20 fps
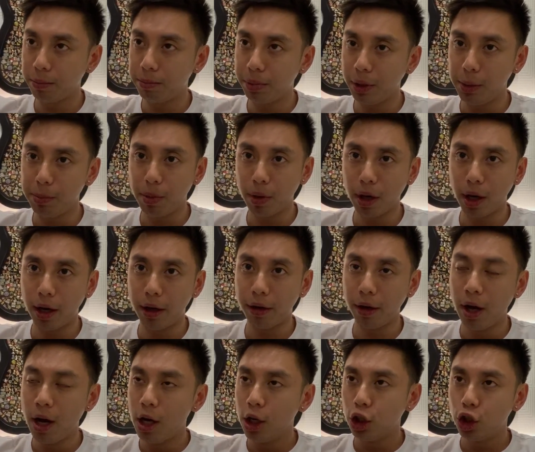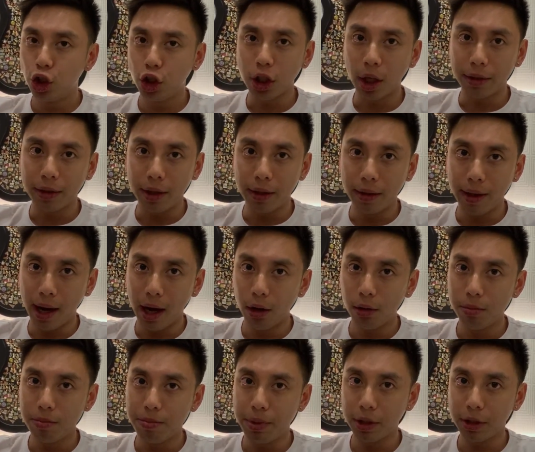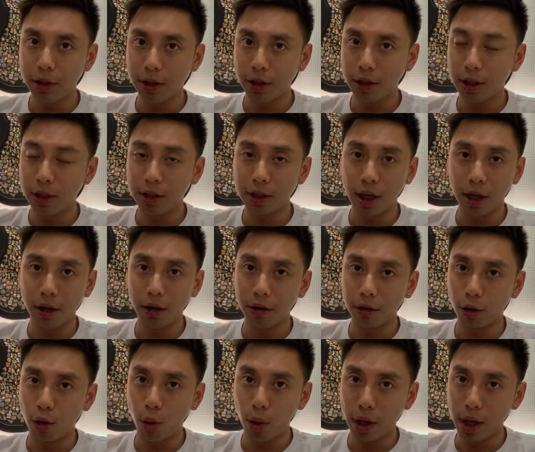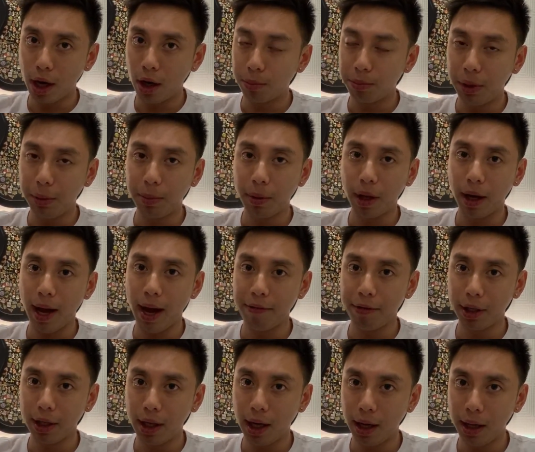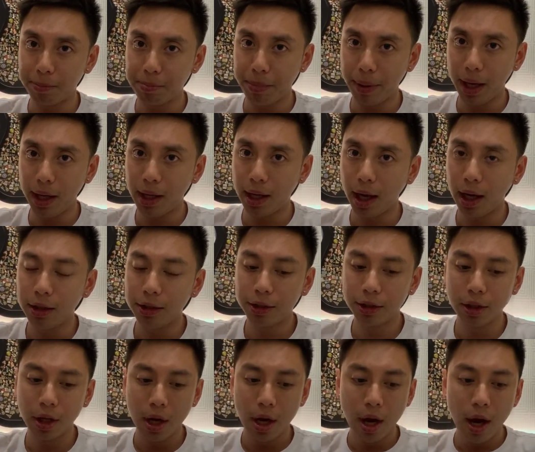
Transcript: People are shutting down, businesses are going out, people are having pay cuts.